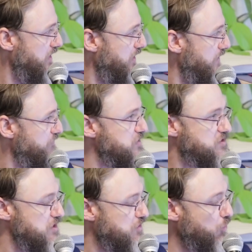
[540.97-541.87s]

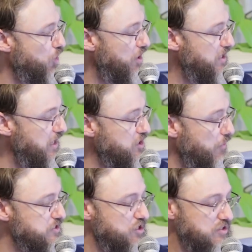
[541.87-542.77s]
The word here,
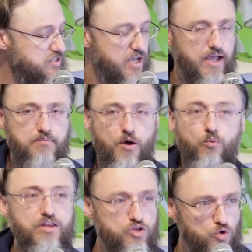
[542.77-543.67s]
though, is not saying, but
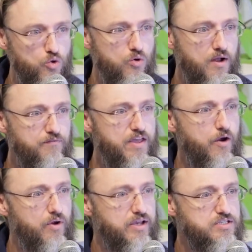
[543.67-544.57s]
with you
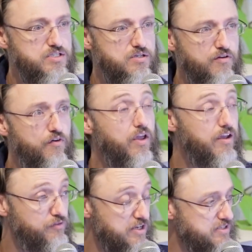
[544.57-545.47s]
there is
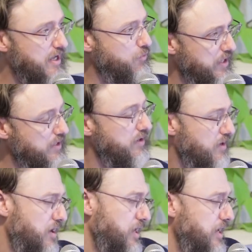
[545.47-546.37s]
forgiveness, like we
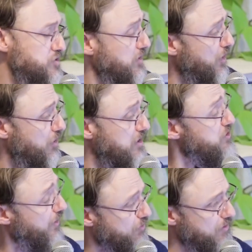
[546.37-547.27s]
occasionally hurt each
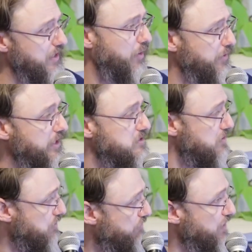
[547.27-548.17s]
other and now we need
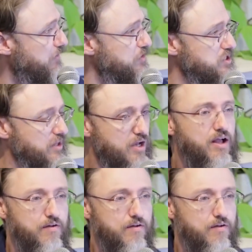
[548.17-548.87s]
to forgive each other.